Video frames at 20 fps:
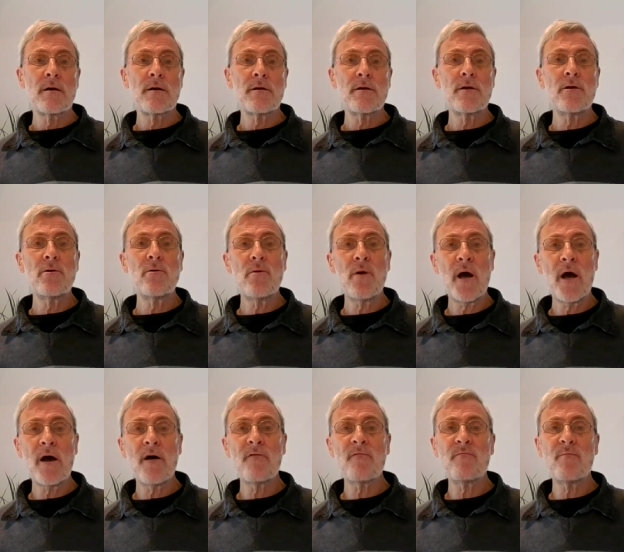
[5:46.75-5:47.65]
You
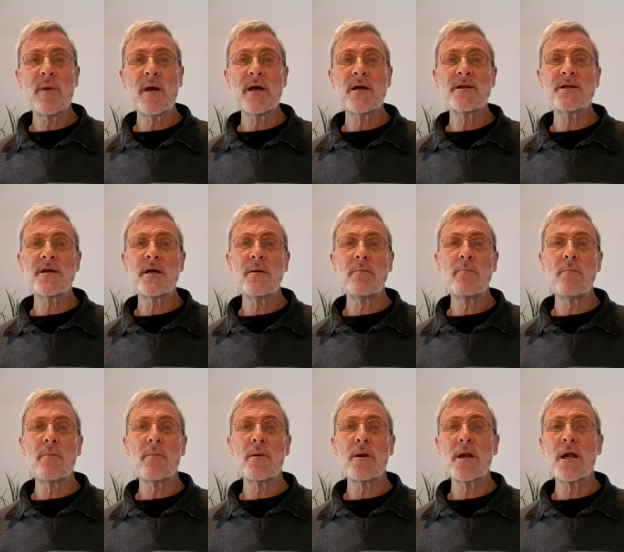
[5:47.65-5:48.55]
have made
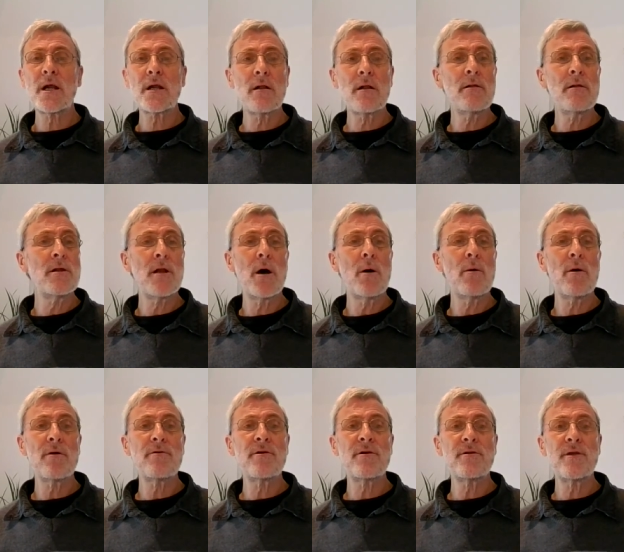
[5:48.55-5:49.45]
him little
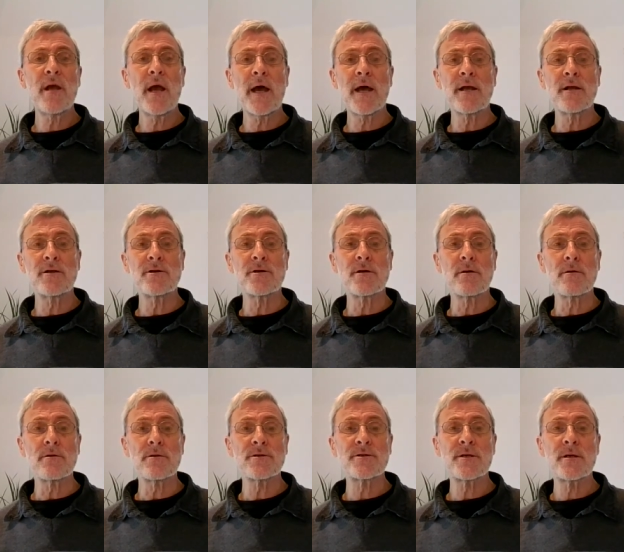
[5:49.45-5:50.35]
lower than the
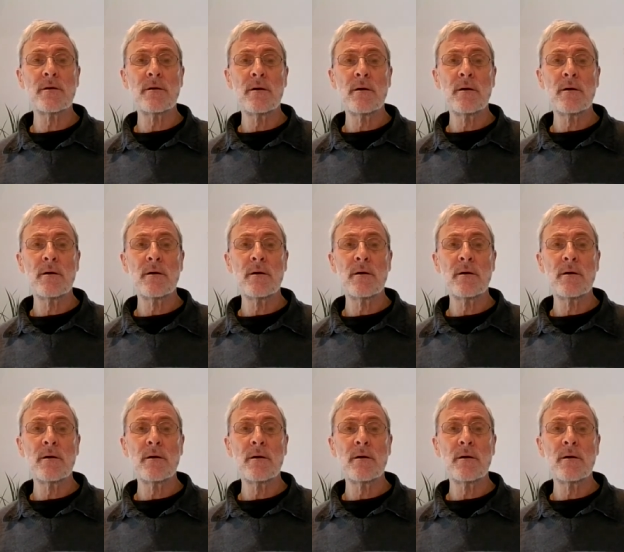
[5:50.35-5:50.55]
angels,